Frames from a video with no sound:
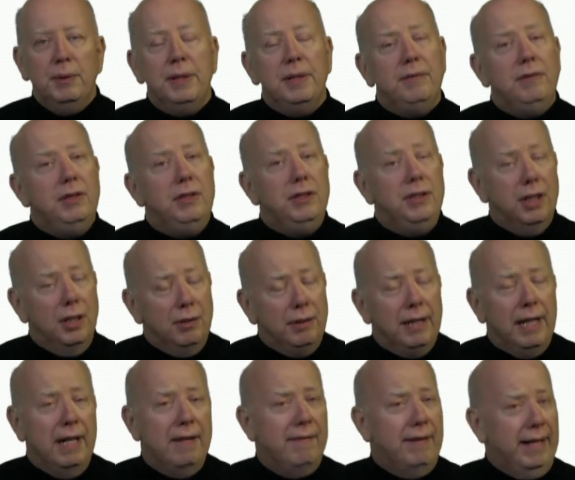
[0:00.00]
you. And if you
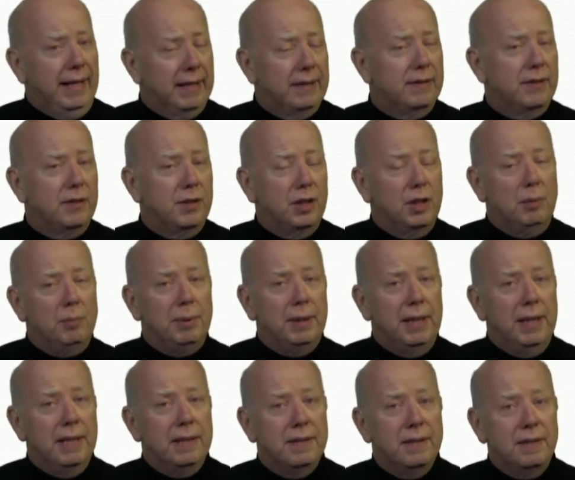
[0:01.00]
don't have access to
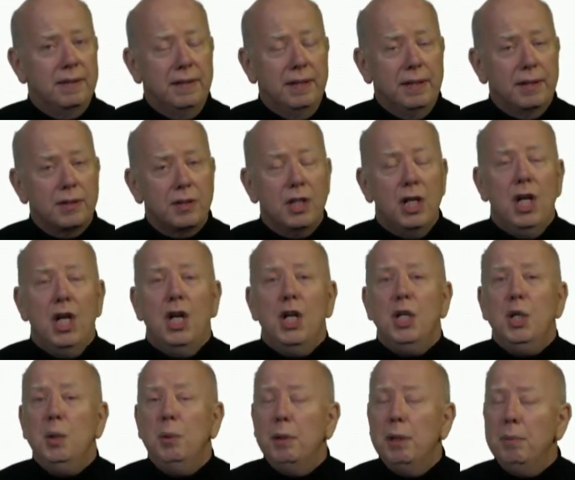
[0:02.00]
Compliance Assist,
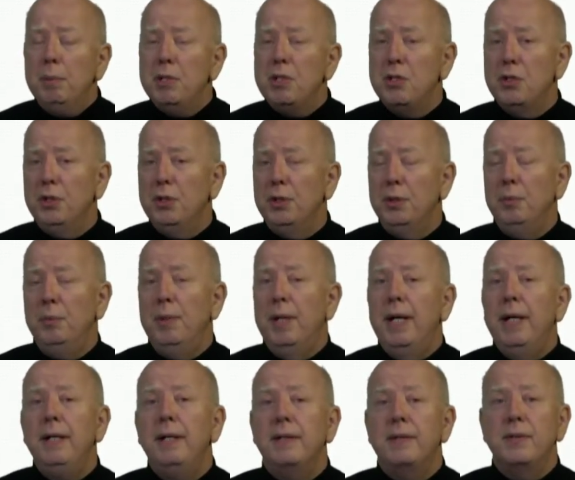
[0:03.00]
you want to be sure to
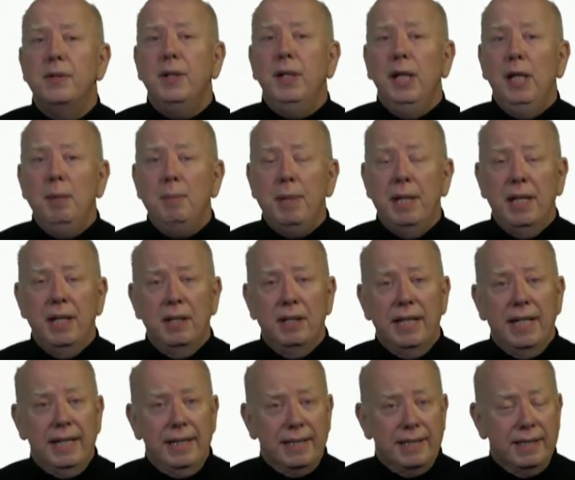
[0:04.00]
write us an
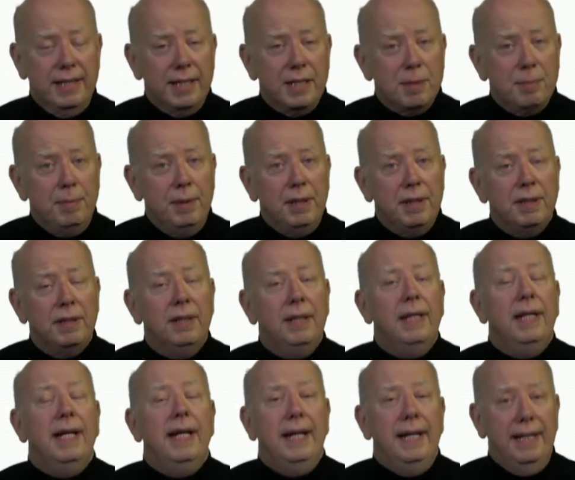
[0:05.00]
email at
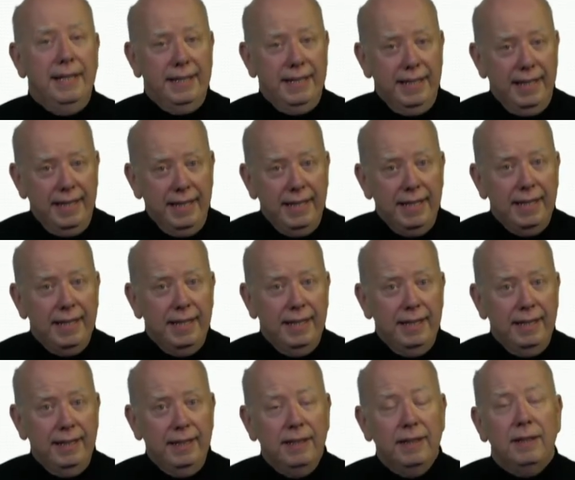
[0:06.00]

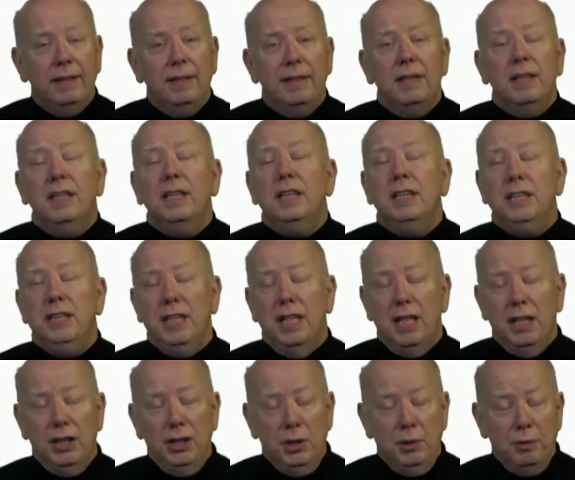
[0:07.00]

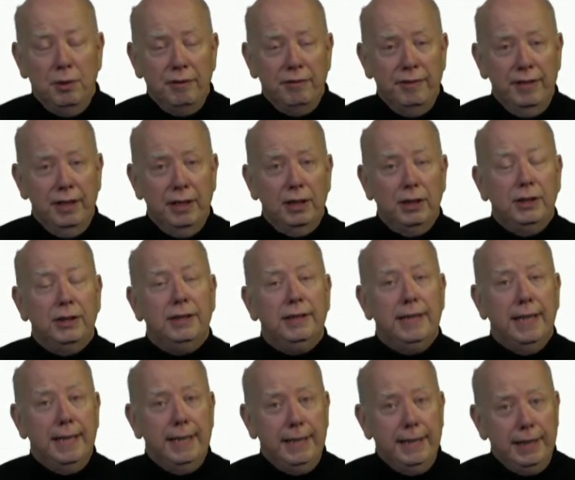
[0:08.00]

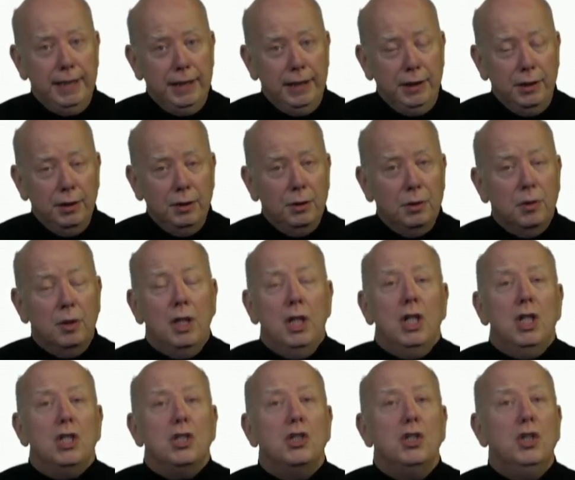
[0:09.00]
assessment@aa.ufl.edu
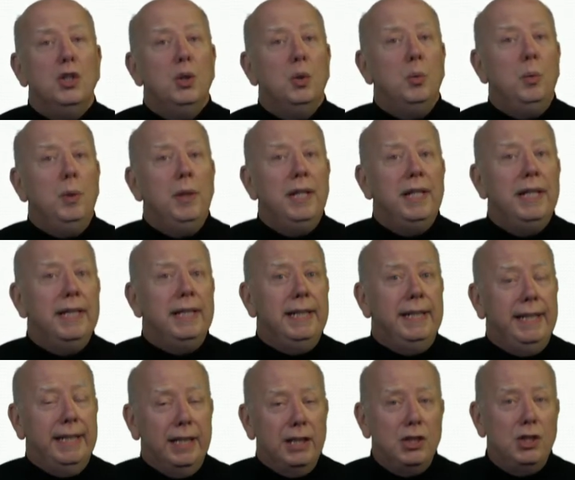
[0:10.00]
so that we
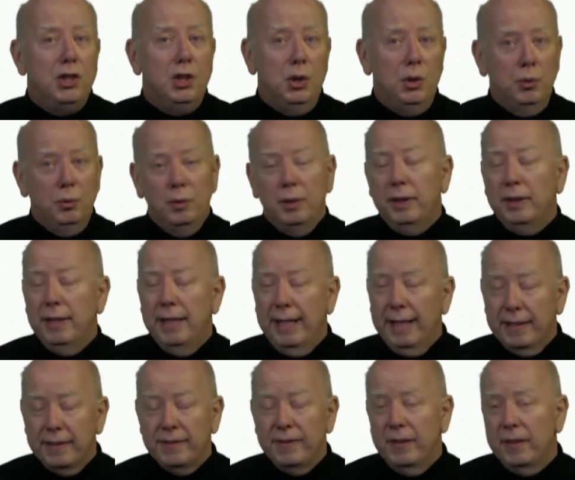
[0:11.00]
can get you
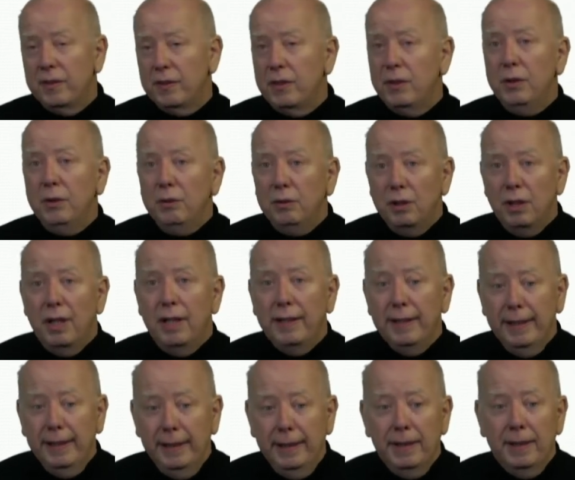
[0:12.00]
access to
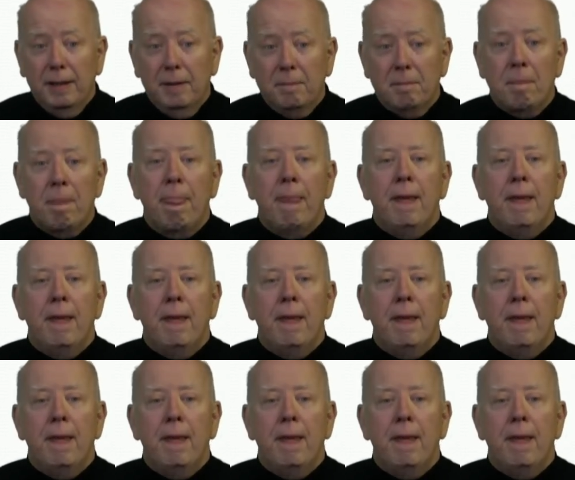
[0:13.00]
logging in.